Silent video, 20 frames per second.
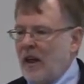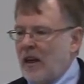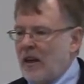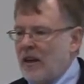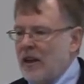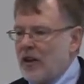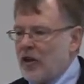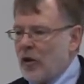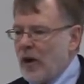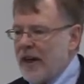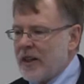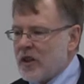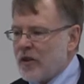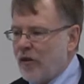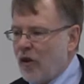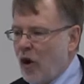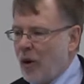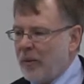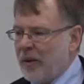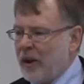
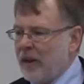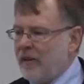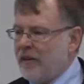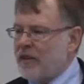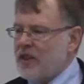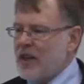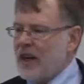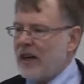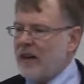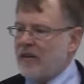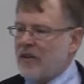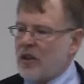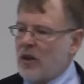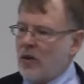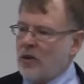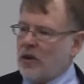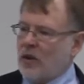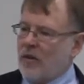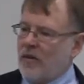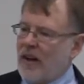transformative set of
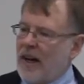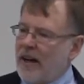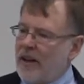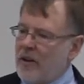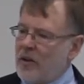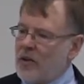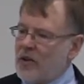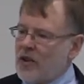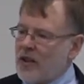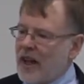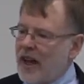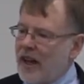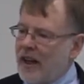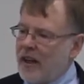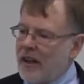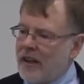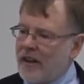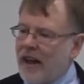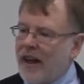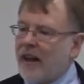social values
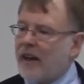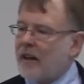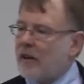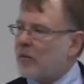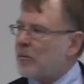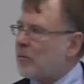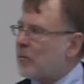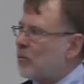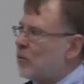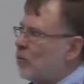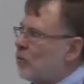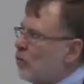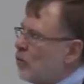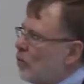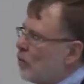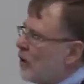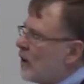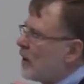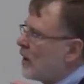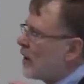that
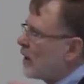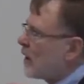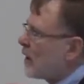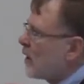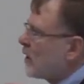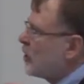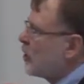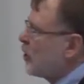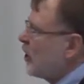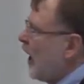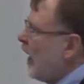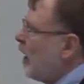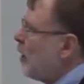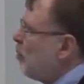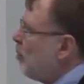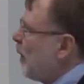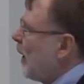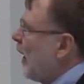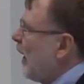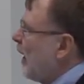
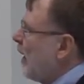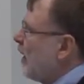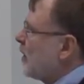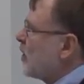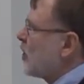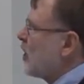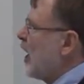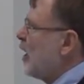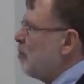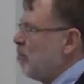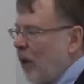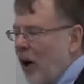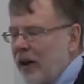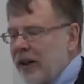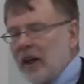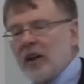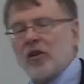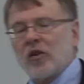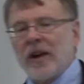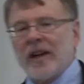shape
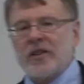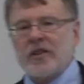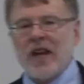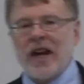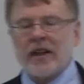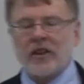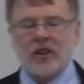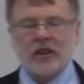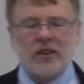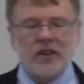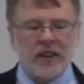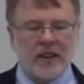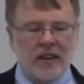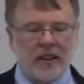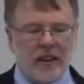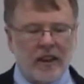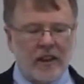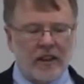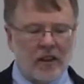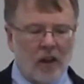market transactions
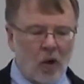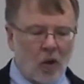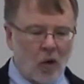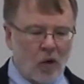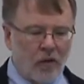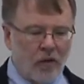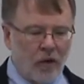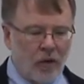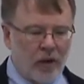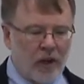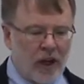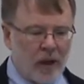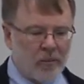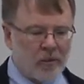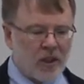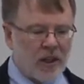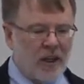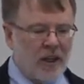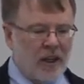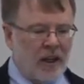in local food
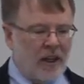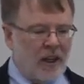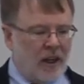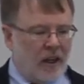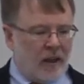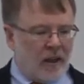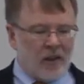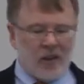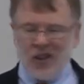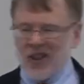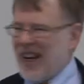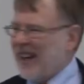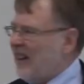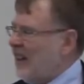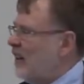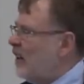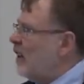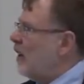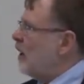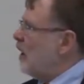hubs. The
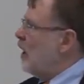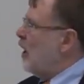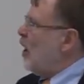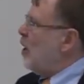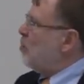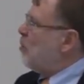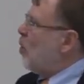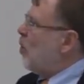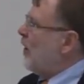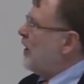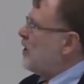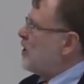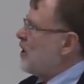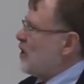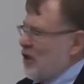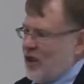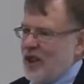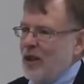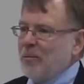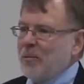second point
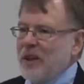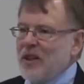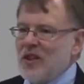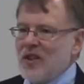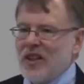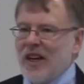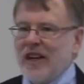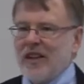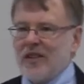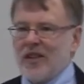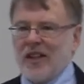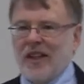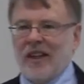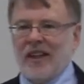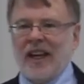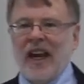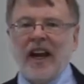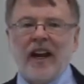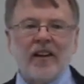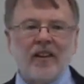just simply says,
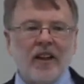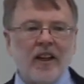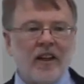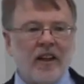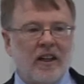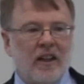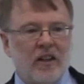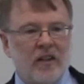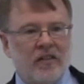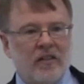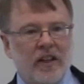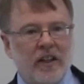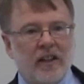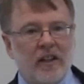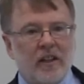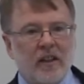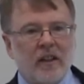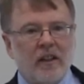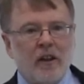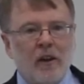can they innovate?
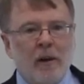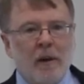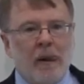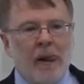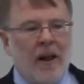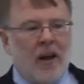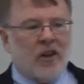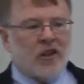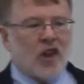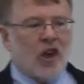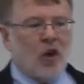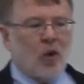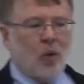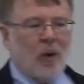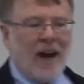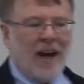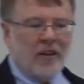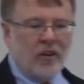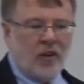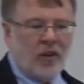So
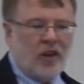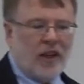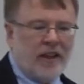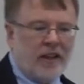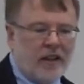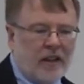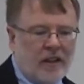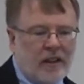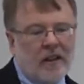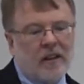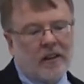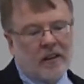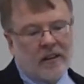rather than